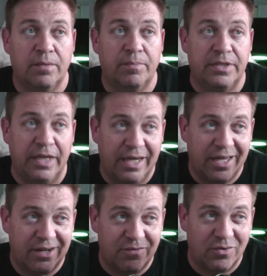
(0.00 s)
but they
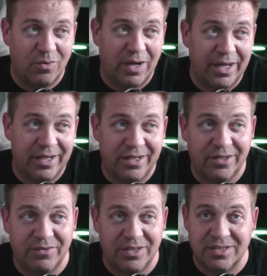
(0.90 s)
had a variety
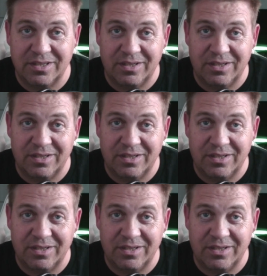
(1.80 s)
of these.